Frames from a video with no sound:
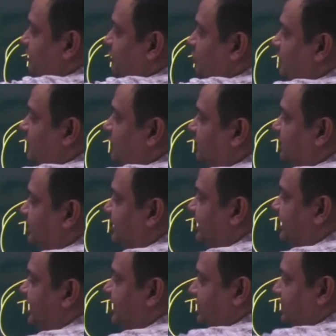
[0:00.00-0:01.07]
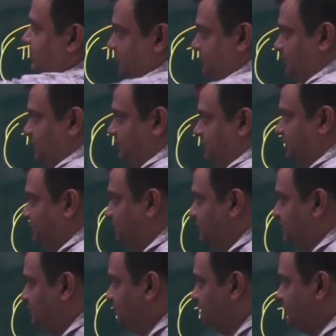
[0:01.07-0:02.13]
colored ink,
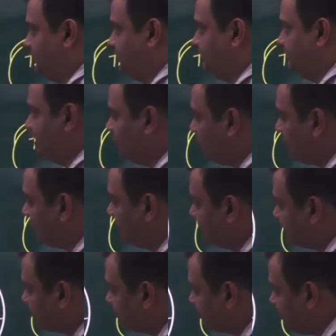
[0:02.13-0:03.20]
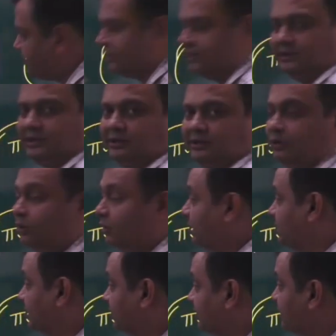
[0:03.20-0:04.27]
yellow colored region, yellow
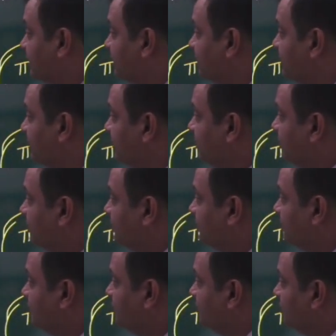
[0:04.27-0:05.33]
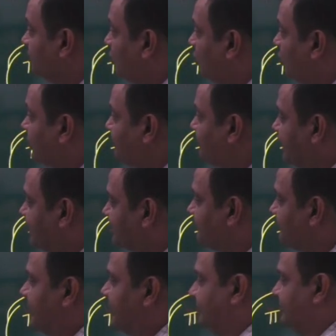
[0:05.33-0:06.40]
colored occupied
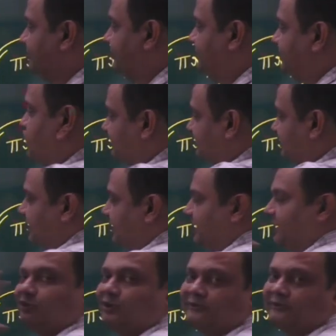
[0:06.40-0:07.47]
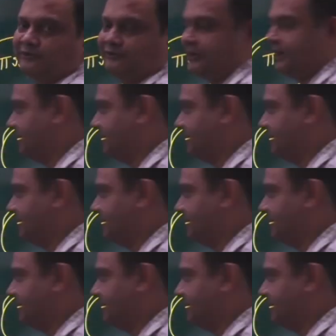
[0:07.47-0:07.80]
space. This is the area you have to find.